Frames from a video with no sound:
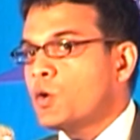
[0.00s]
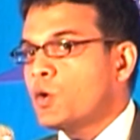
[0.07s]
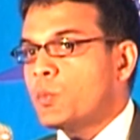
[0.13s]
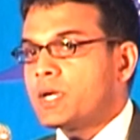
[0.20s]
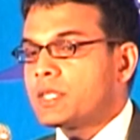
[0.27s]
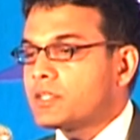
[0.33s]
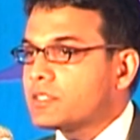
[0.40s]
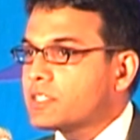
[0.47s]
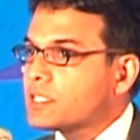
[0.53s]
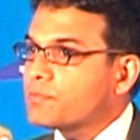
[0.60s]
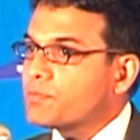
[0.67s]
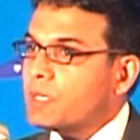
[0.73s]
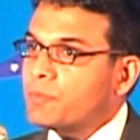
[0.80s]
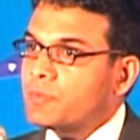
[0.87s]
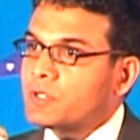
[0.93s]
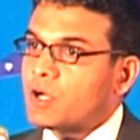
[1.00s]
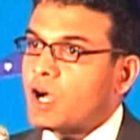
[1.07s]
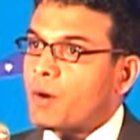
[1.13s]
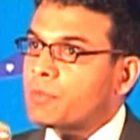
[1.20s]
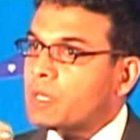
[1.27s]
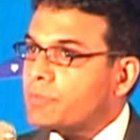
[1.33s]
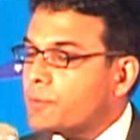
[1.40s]
whether there are people,
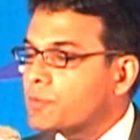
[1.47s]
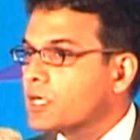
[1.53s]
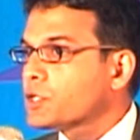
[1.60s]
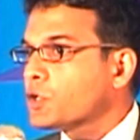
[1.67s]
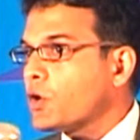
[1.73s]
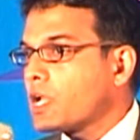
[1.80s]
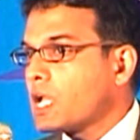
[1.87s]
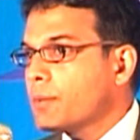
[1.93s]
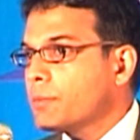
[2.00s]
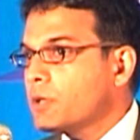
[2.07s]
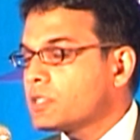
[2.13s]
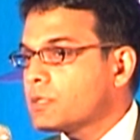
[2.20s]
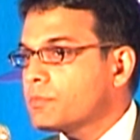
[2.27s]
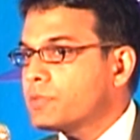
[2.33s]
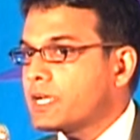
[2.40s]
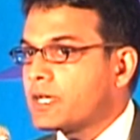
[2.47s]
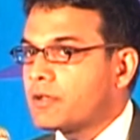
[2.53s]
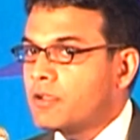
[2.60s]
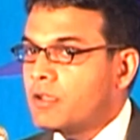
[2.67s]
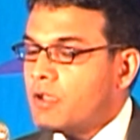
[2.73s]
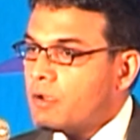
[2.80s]
how many people are talking about the brand,